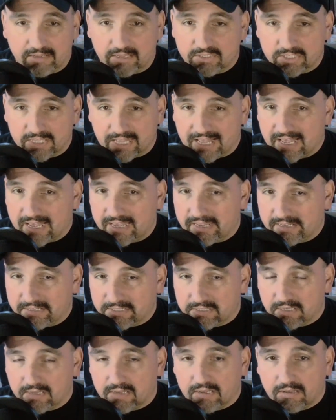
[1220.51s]
It's the
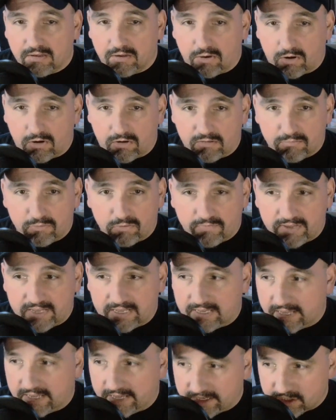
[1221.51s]
highest horror movie
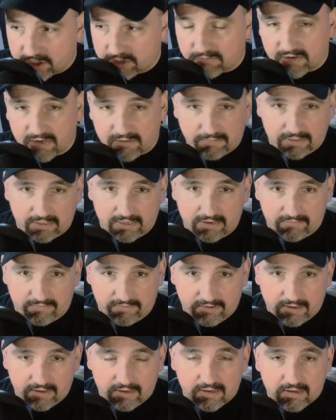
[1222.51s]
in history, I believe,
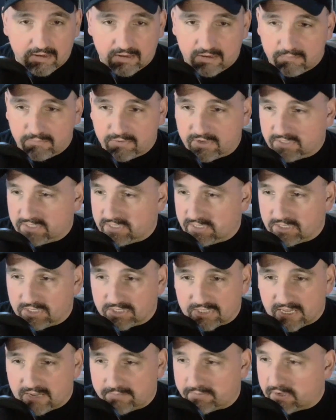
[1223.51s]
because it
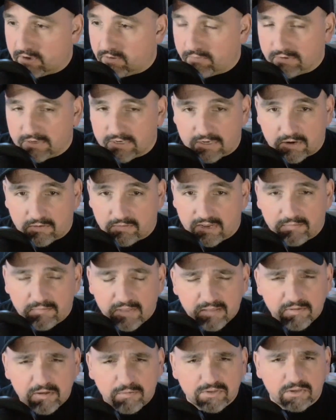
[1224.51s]
just kept going and going. And,
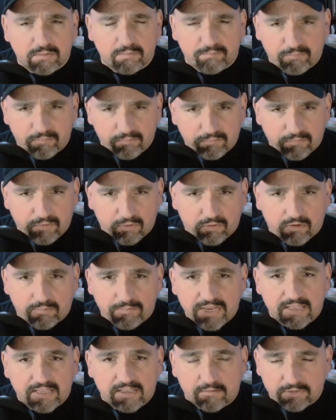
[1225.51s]
and there was,
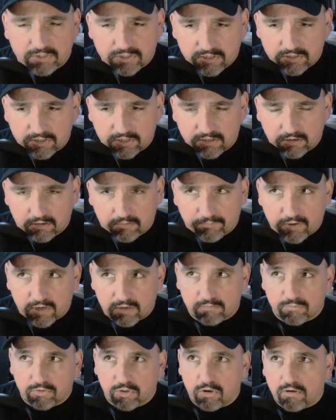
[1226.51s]
albeit there was such a,
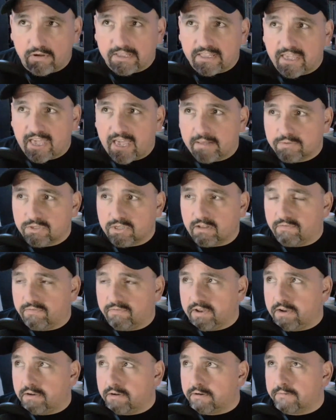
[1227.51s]
a long gap. So you
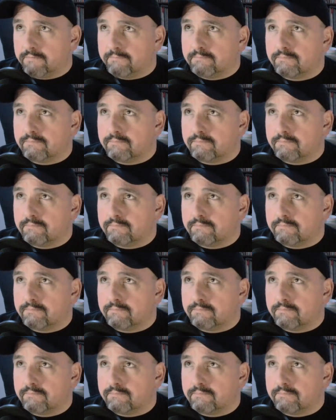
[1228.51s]
figure